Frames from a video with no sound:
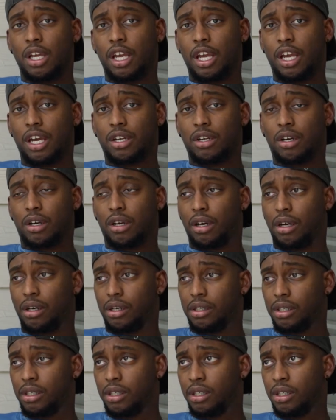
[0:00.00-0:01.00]
And
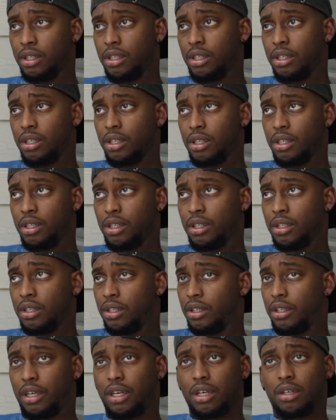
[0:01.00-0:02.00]

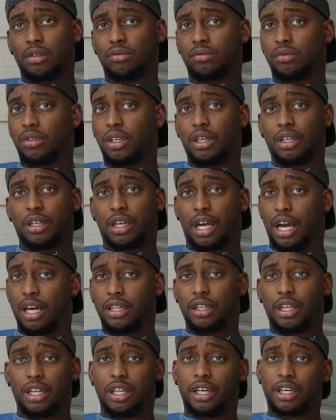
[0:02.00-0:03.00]
yeah, and
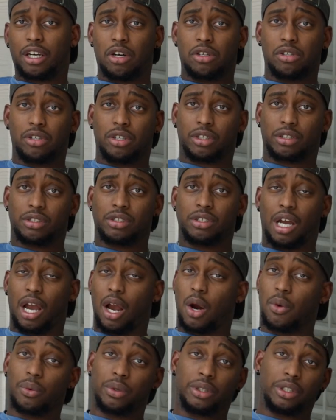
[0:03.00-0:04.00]
I like how it looks.
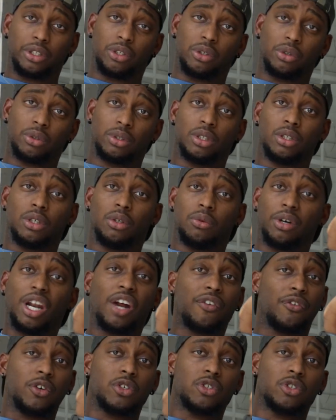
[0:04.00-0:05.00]
I really do.
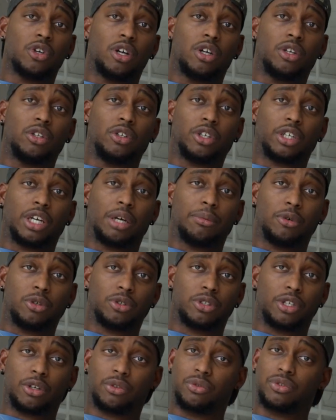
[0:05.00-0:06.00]
When I first started looking at
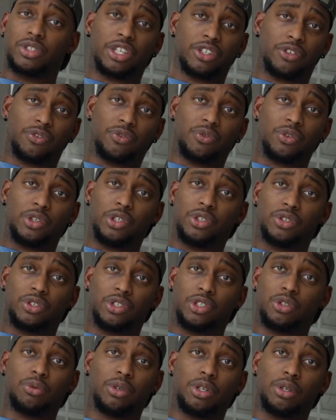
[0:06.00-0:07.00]
motorcycles,
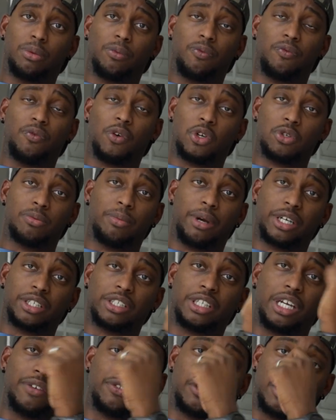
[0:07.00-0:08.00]
this is one of the first
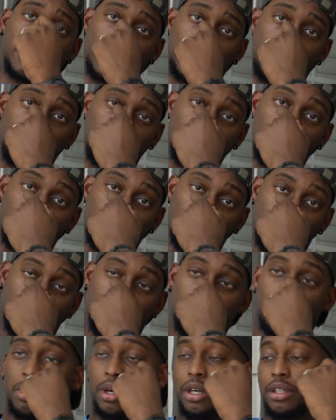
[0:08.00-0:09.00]
bikes that I've seen.
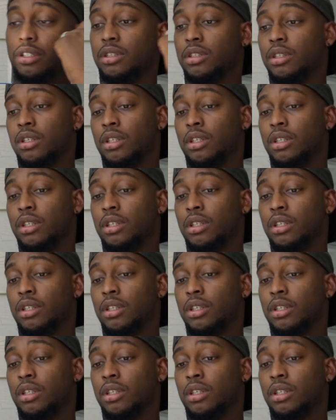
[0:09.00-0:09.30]
But